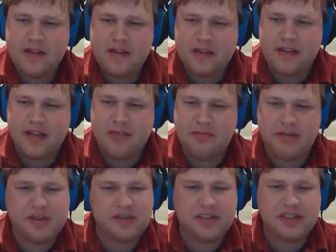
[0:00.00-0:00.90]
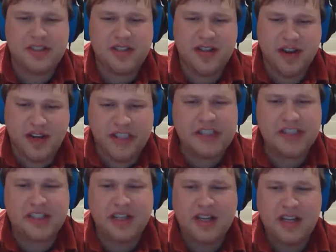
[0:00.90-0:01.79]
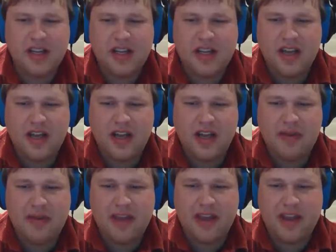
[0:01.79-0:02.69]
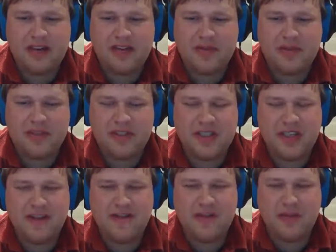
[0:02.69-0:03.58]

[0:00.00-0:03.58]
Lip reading: As I approached the arch, I began to perceive